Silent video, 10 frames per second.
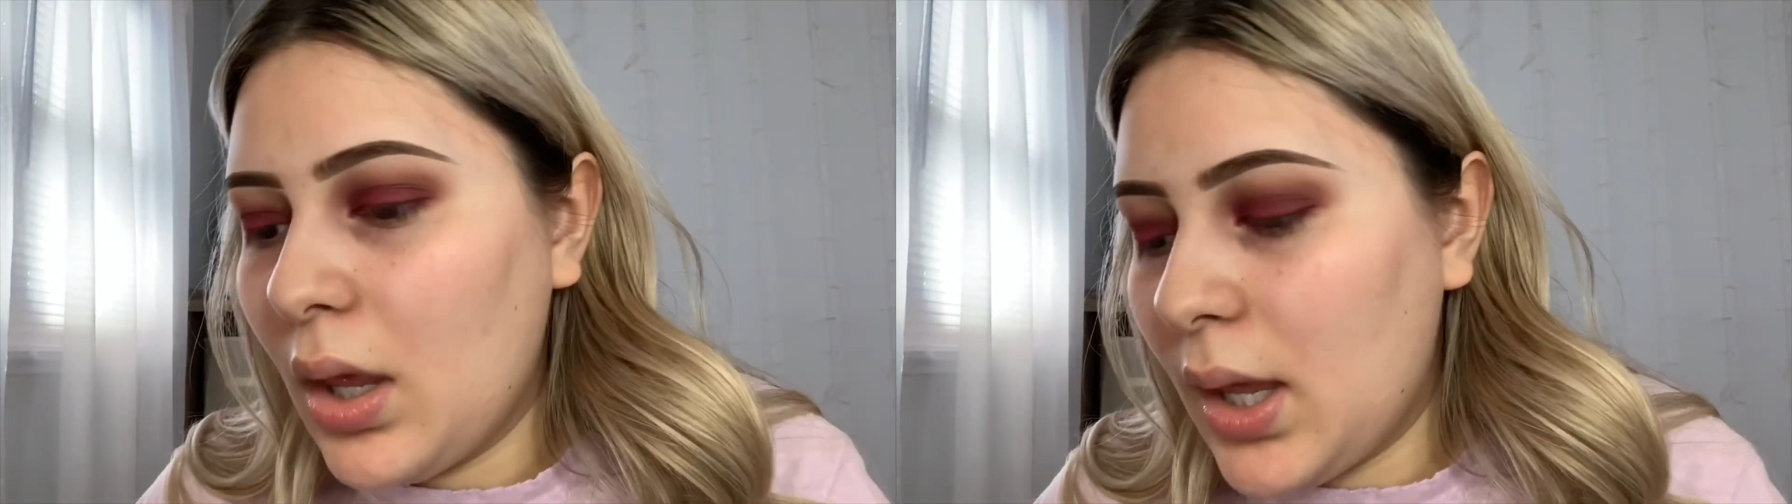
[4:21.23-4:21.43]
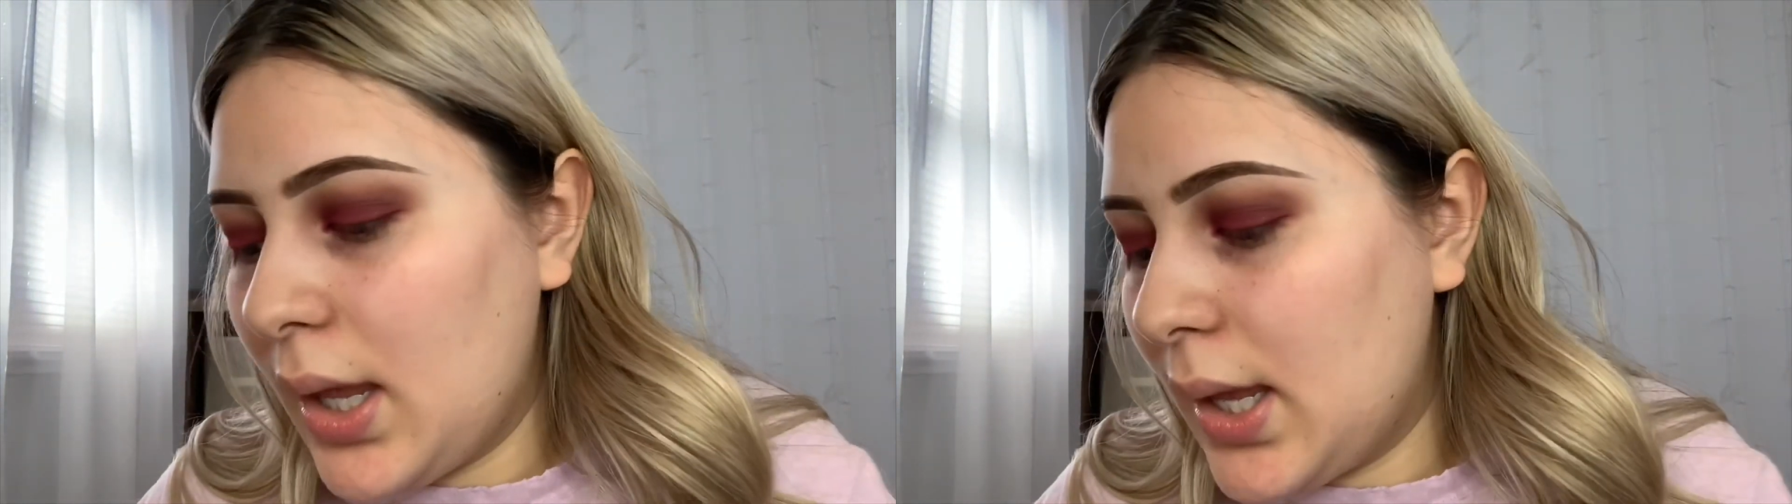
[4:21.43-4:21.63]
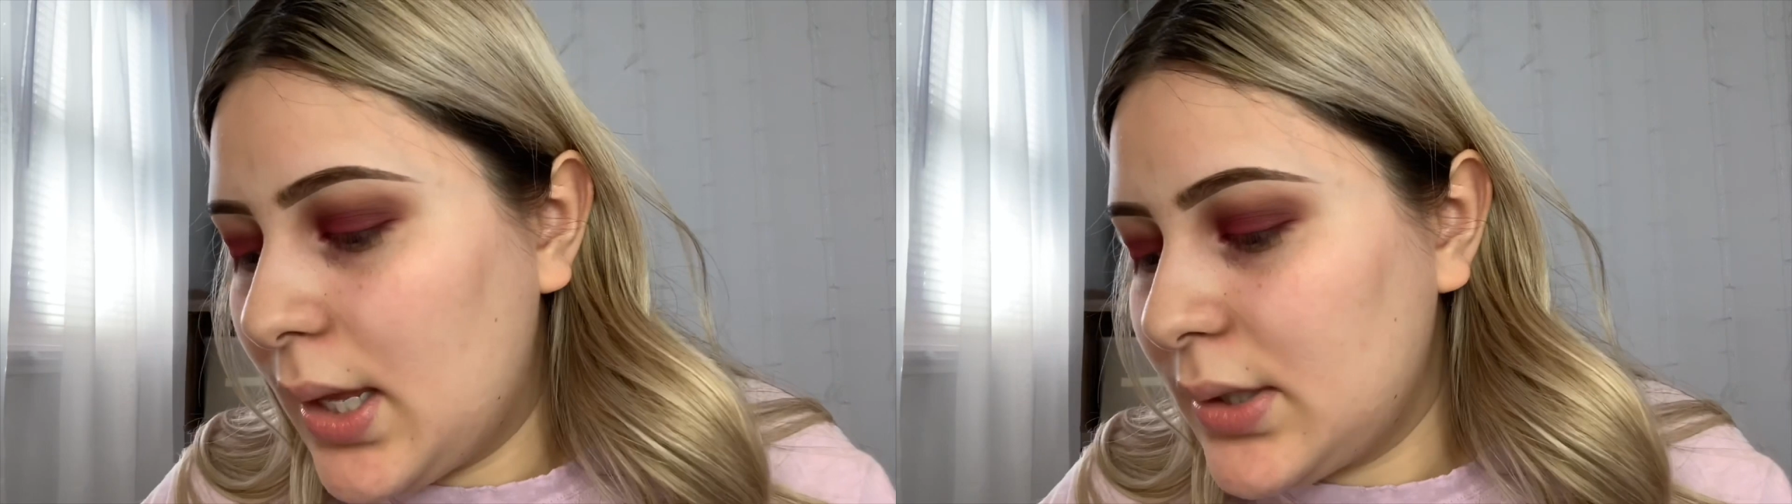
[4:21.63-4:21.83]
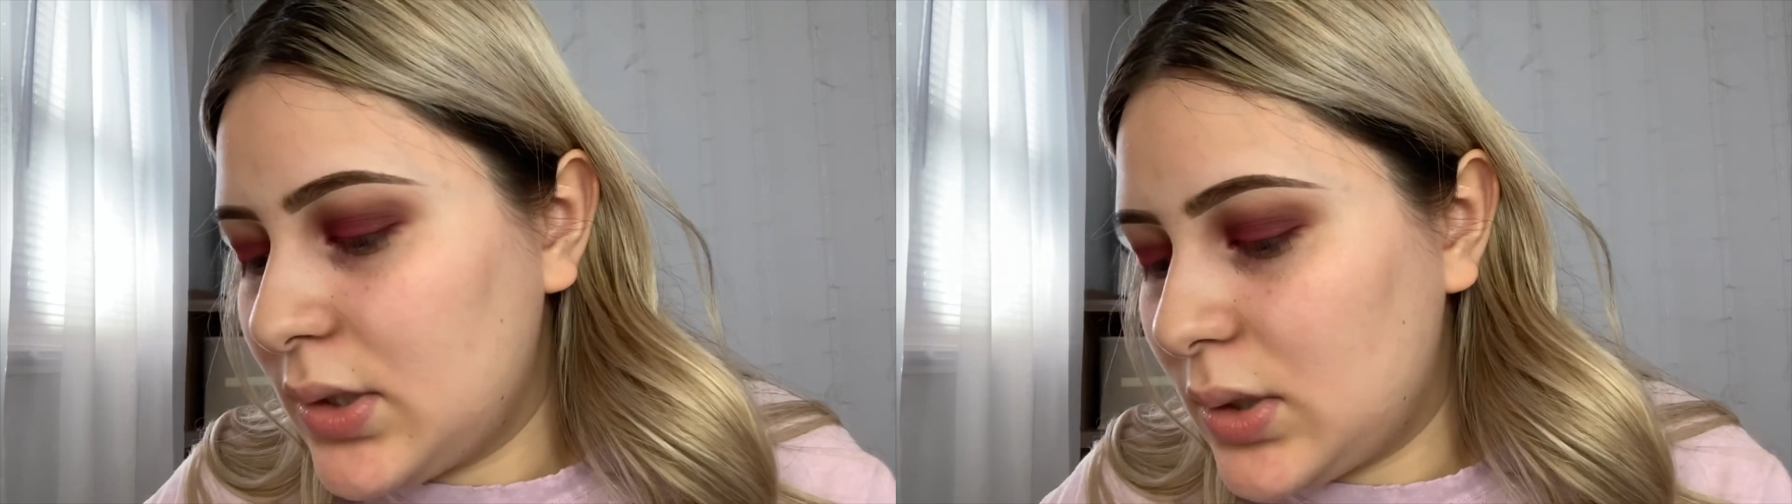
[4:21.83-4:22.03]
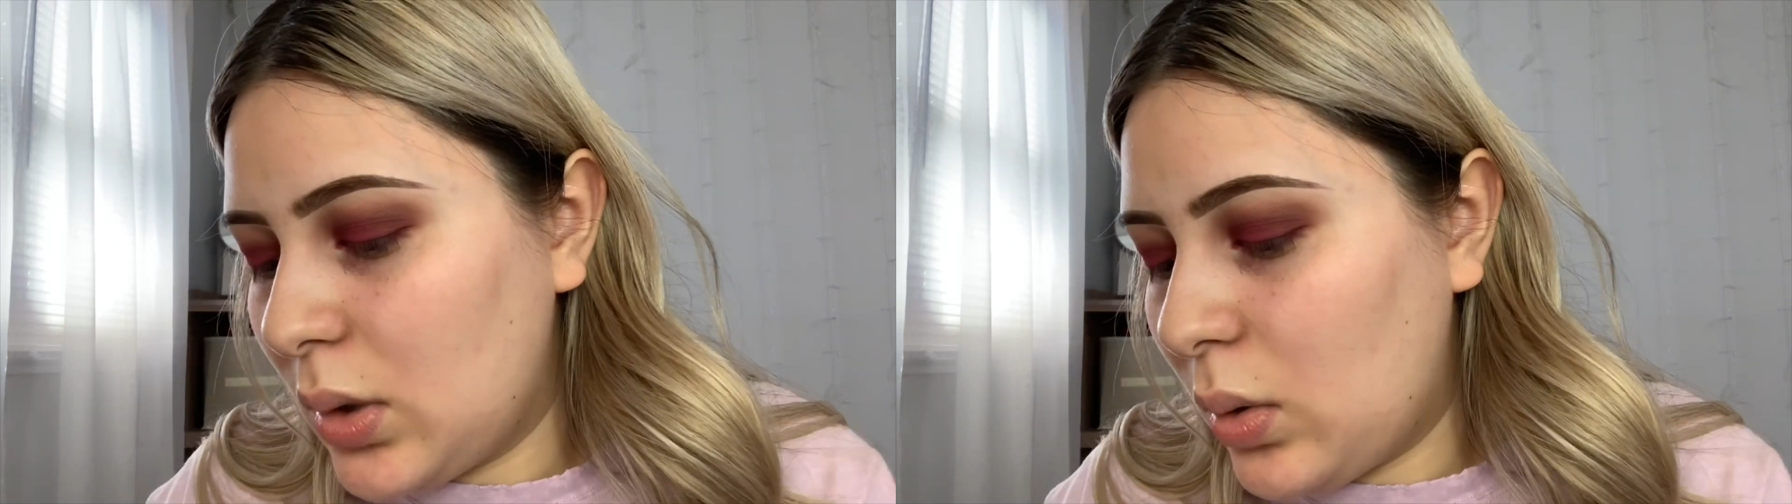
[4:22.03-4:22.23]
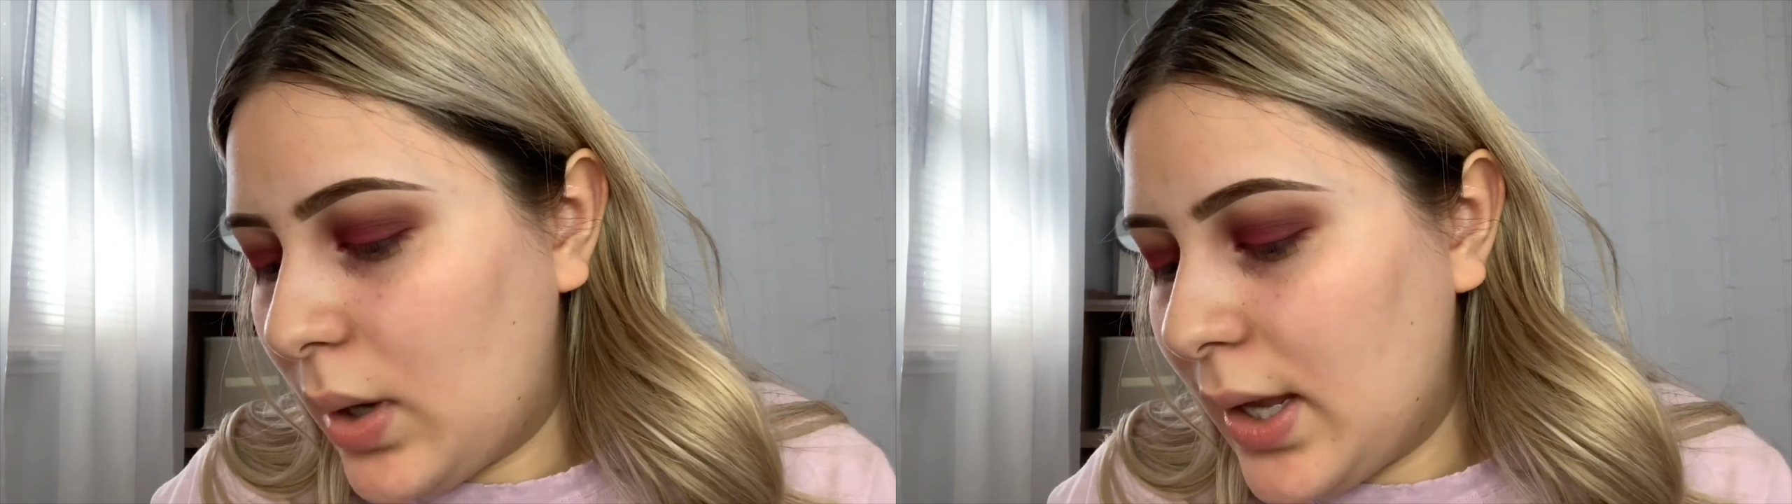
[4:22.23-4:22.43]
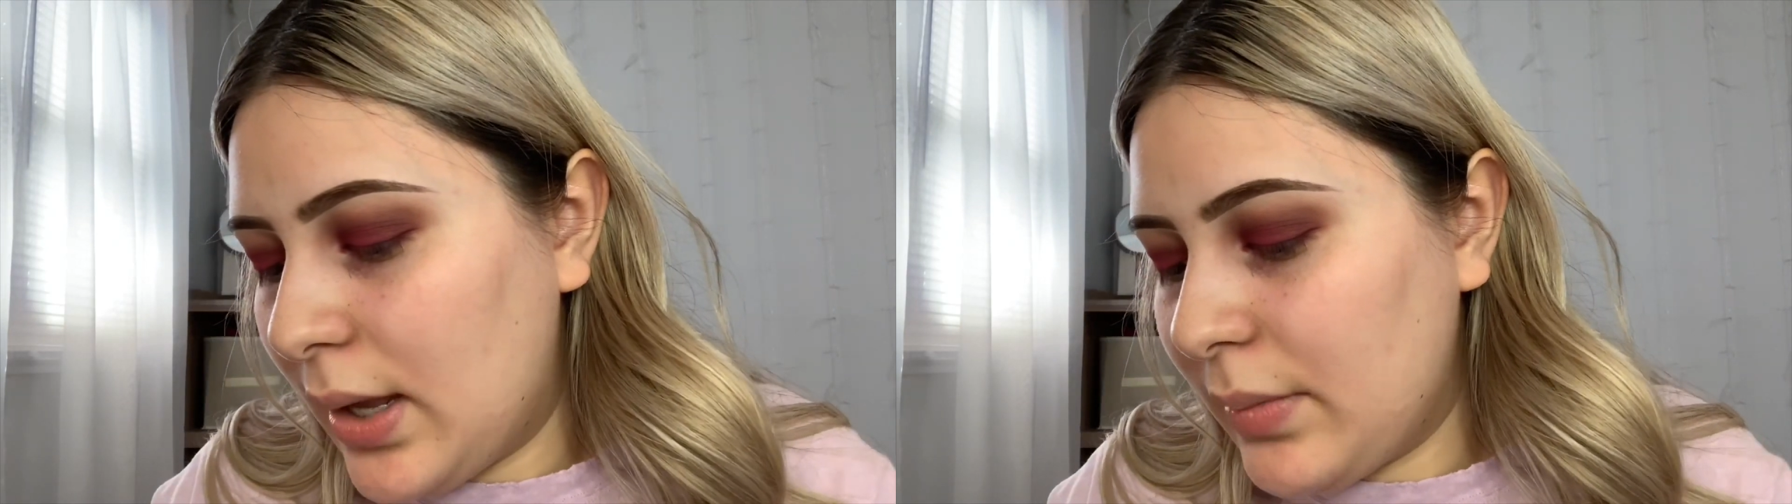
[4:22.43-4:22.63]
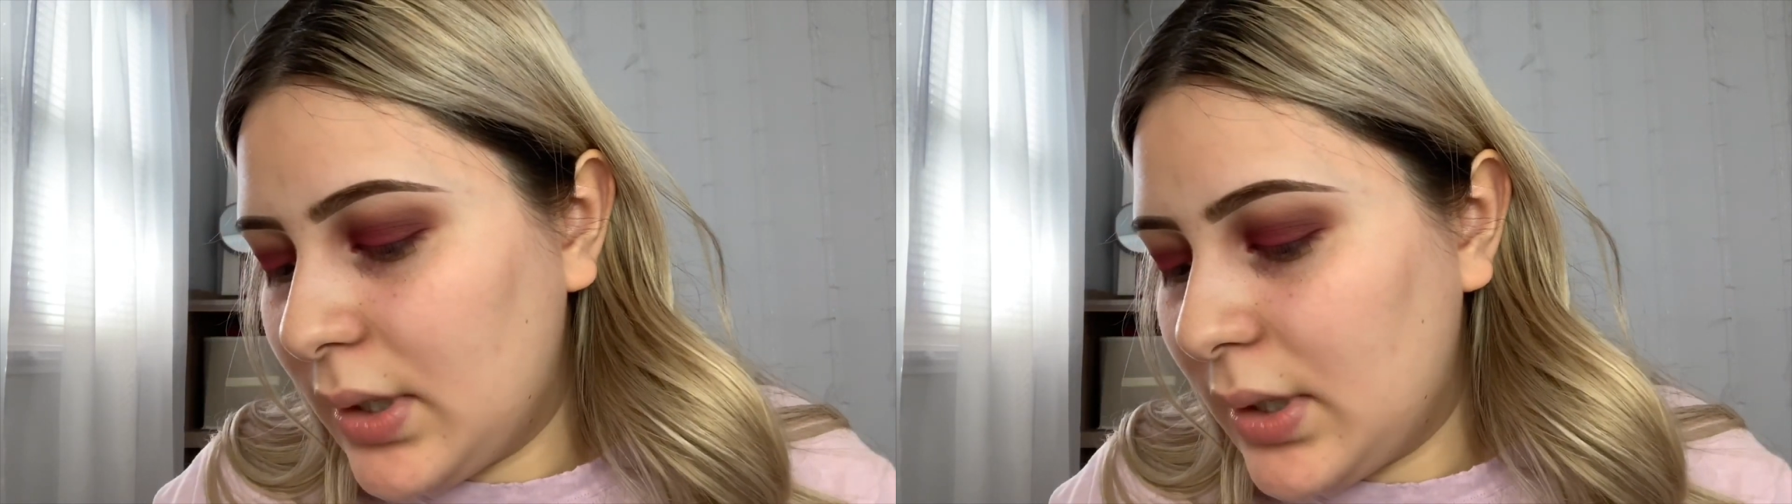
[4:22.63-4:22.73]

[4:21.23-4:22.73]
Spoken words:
And so I am